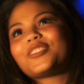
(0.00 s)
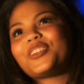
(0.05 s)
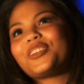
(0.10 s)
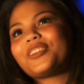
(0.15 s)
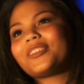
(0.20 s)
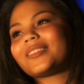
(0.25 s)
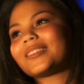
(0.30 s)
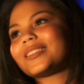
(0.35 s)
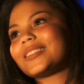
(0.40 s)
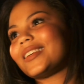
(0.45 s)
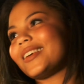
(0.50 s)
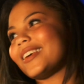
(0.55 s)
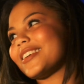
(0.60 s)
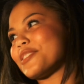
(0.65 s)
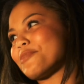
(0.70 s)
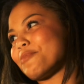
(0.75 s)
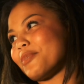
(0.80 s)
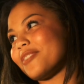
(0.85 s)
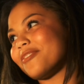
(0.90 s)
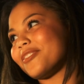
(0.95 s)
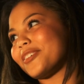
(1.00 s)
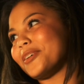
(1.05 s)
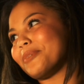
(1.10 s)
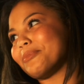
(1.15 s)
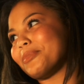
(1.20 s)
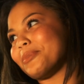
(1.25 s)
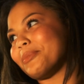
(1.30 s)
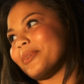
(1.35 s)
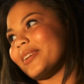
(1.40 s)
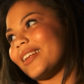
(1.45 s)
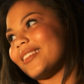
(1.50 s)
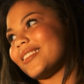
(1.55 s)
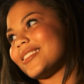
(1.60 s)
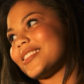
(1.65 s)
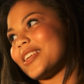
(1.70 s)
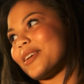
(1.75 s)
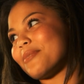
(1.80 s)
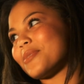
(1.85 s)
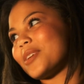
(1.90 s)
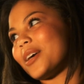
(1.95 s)
do you not see it as a bit of a compliment at the
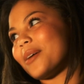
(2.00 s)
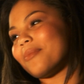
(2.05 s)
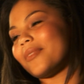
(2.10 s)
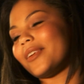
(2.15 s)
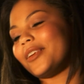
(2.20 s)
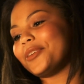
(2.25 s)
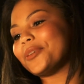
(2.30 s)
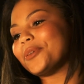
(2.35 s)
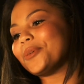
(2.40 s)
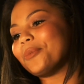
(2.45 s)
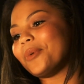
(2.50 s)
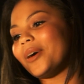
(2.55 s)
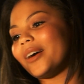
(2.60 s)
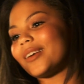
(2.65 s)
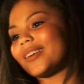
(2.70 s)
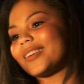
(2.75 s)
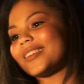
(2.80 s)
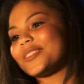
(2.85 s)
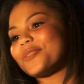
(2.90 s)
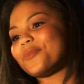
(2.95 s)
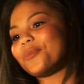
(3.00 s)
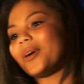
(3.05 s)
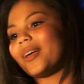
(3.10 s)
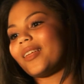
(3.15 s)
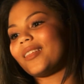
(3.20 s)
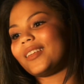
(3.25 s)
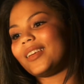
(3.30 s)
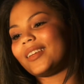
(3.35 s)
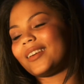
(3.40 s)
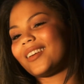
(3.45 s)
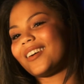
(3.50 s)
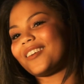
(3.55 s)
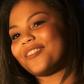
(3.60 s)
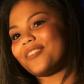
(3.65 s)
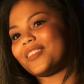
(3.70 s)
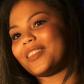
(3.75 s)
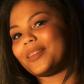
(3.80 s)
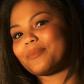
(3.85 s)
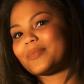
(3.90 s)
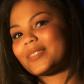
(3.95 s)
same time, that your work is worthy enough
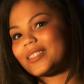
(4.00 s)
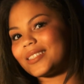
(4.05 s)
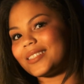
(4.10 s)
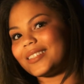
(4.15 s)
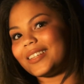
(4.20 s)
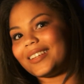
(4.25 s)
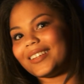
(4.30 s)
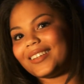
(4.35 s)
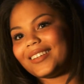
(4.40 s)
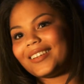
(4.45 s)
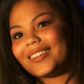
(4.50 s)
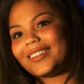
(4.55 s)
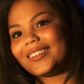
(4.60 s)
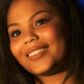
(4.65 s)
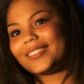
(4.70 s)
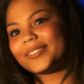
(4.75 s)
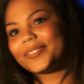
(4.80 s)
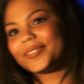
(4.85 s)
for them to steal it?